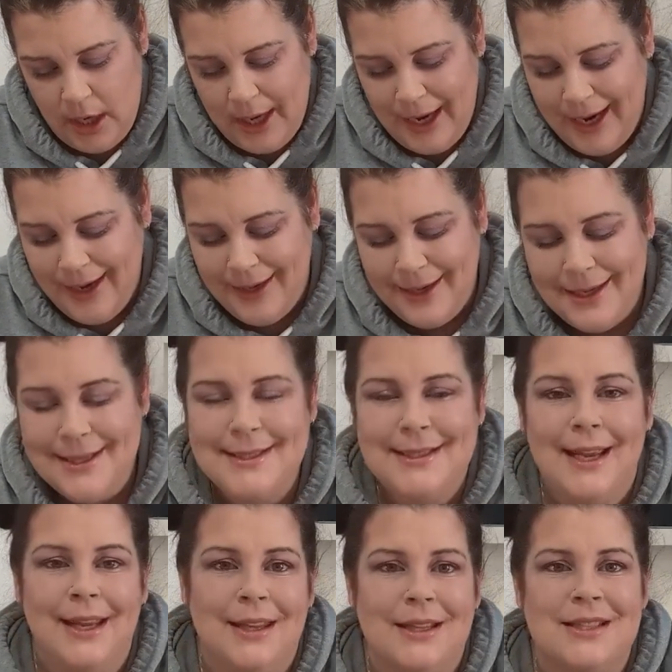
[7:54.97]
I'm gonna
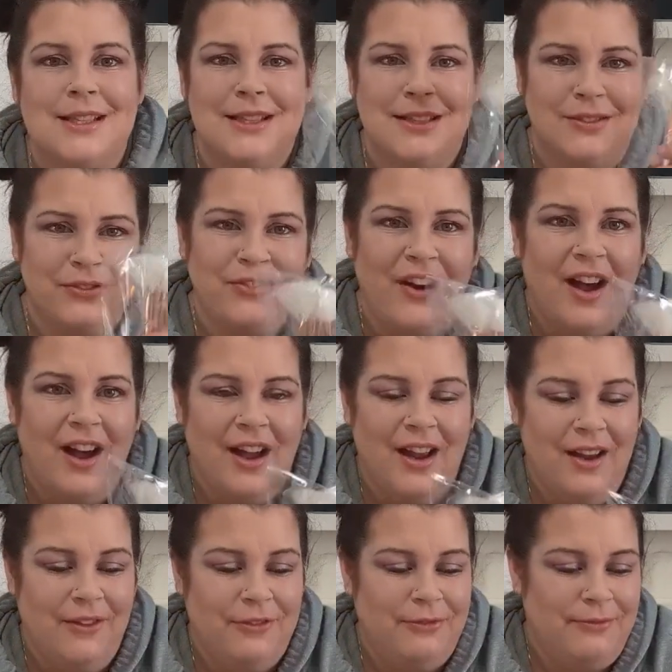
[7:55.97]
say this is
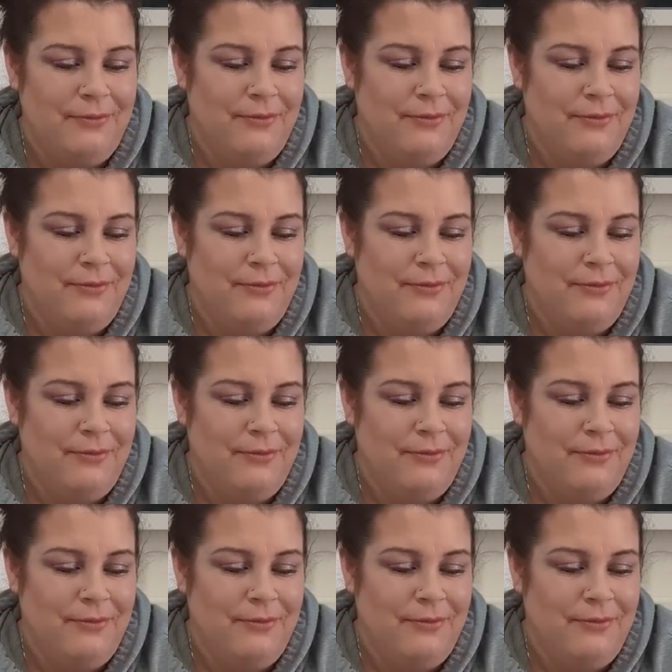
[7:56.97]
5.